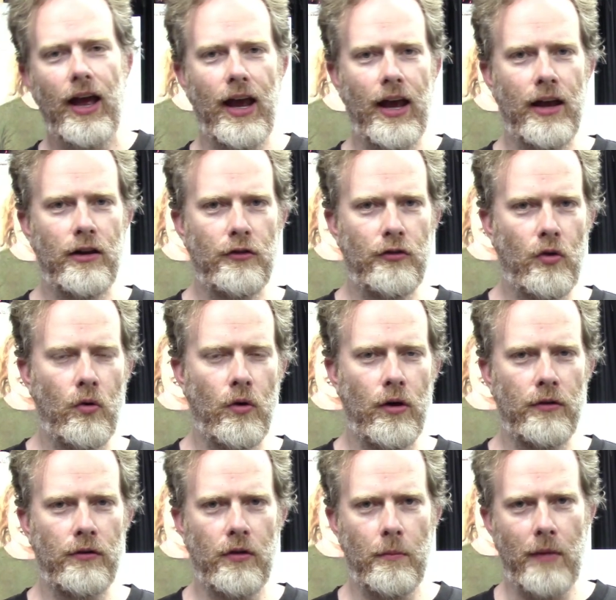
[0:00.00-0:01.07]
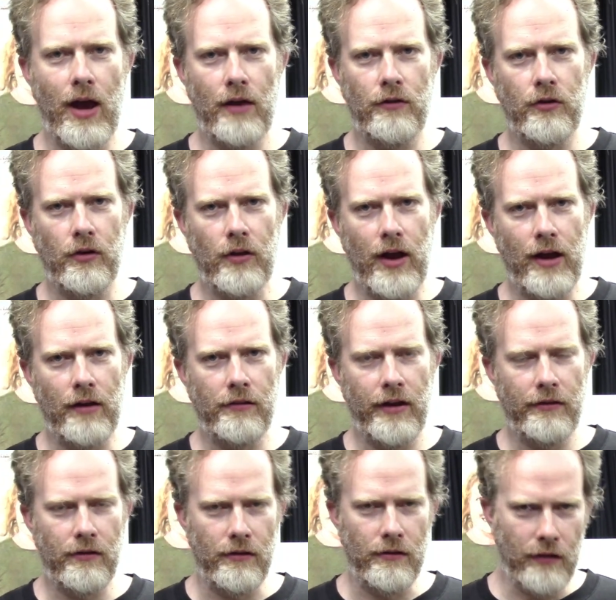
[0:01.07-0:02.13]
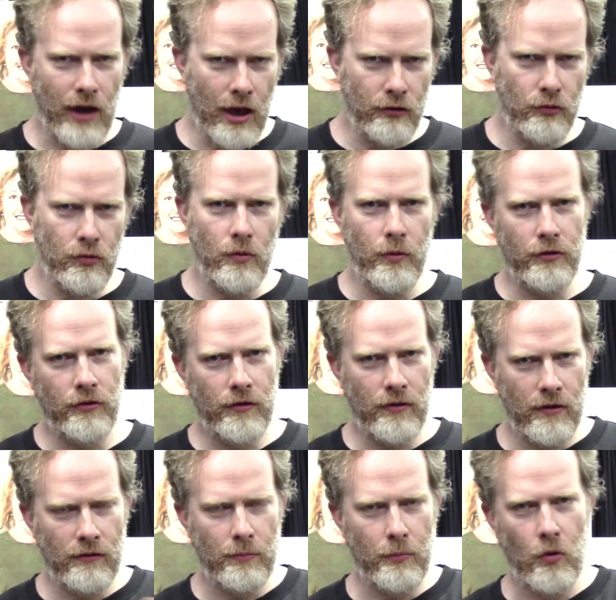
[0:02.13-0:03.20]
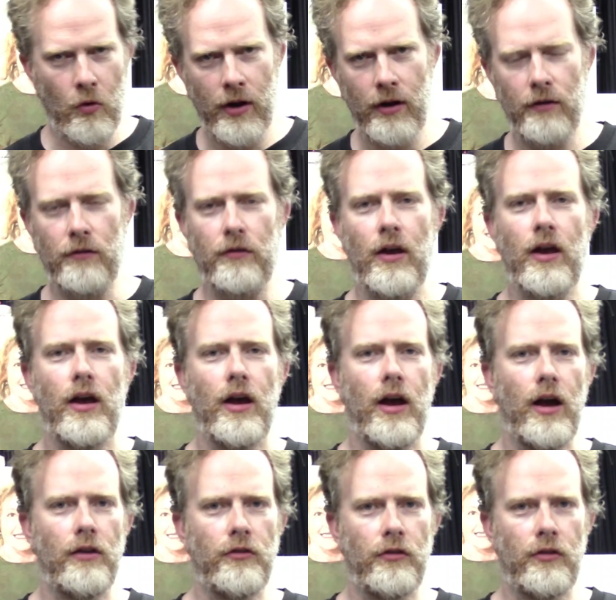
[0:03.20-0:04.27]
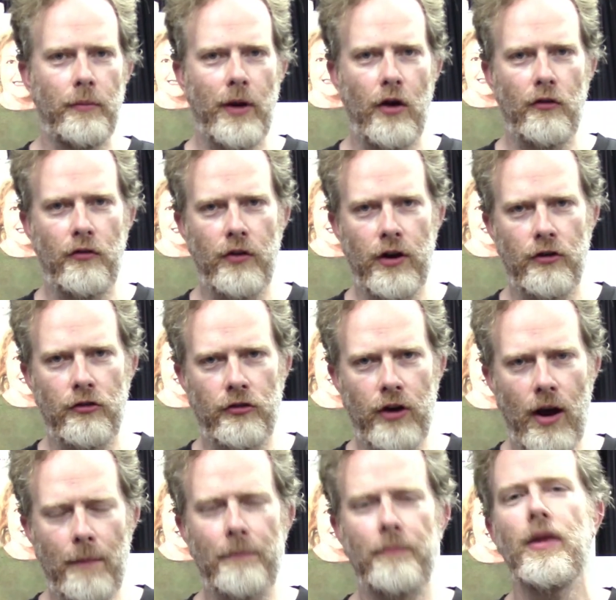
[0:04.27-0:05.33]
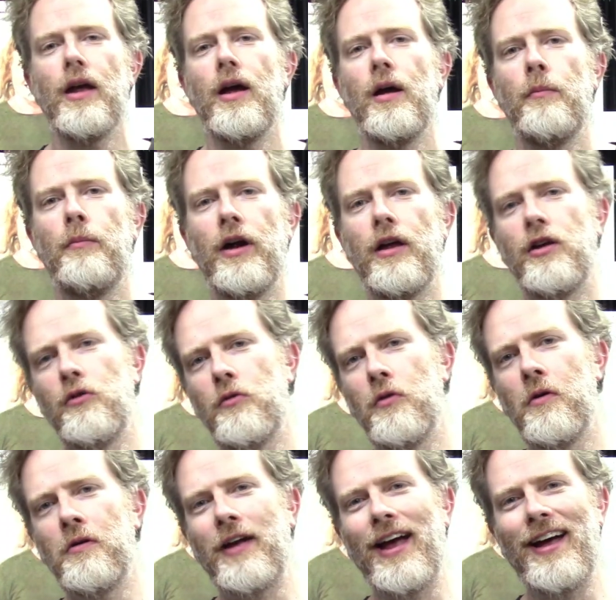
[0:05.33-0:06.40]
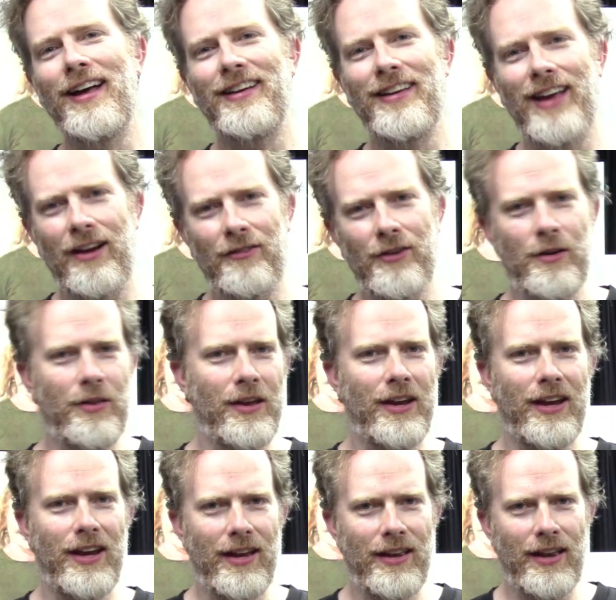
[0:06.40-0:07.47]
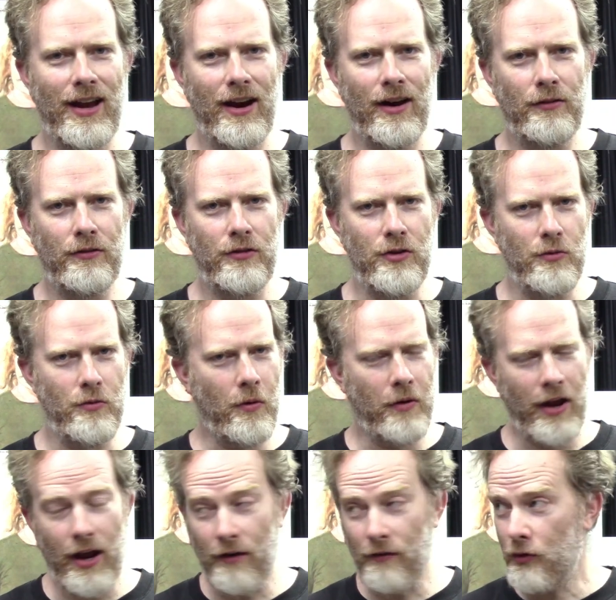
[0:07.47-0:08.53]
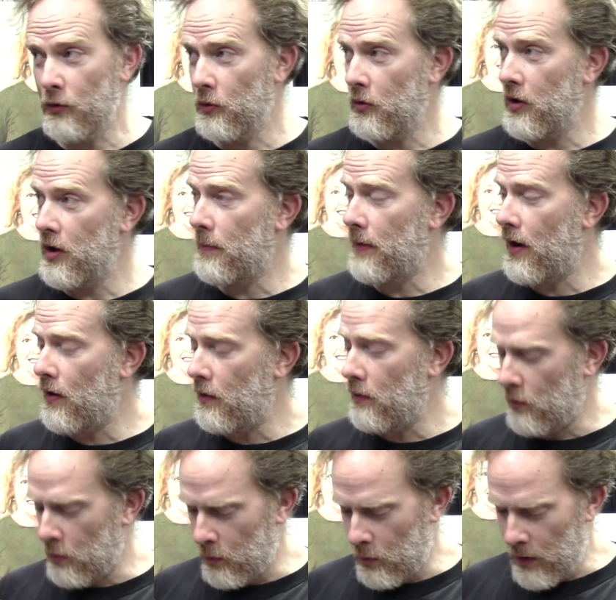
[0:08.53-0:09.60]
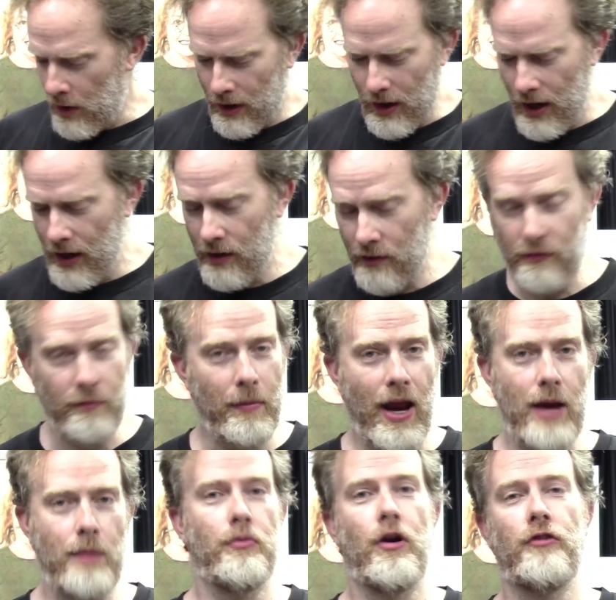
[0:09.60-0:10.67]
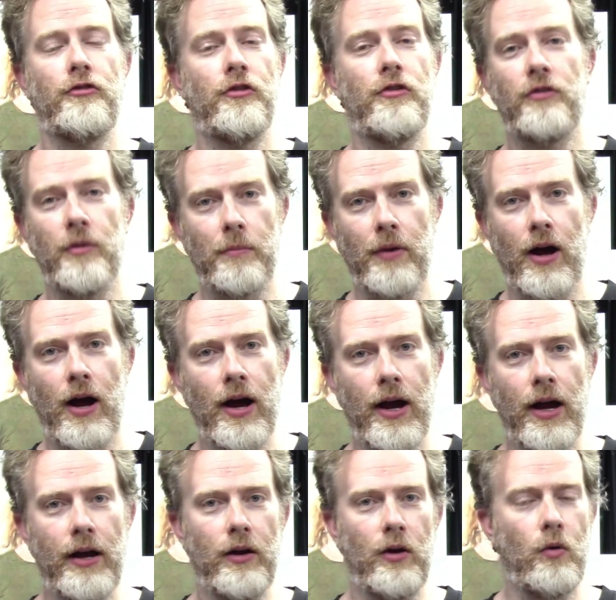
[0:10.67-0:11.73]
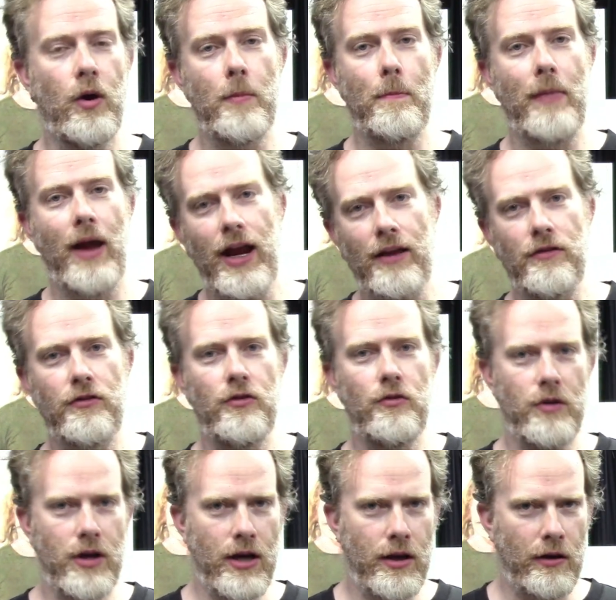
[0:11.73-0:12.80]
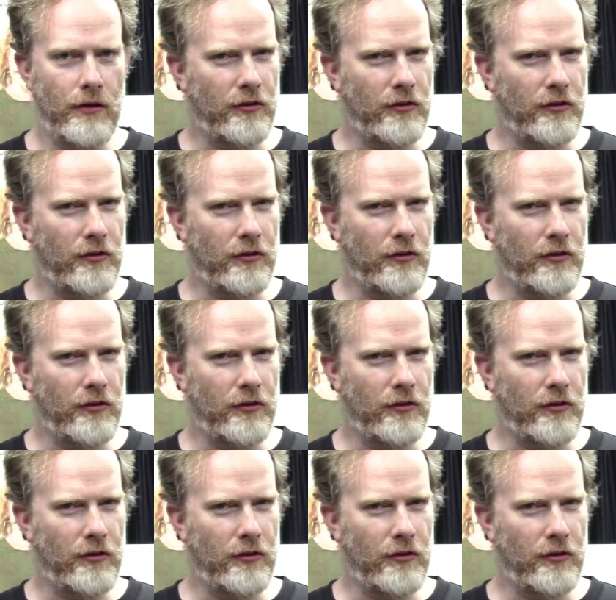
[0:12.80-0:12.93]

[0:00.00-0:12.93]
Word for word: and of course the masterclass lesson schedule, which at this point is uh, just about finished up. But you will get everything in there, so you won't have to worry about what kind of paint brushes to buy or what paints you need.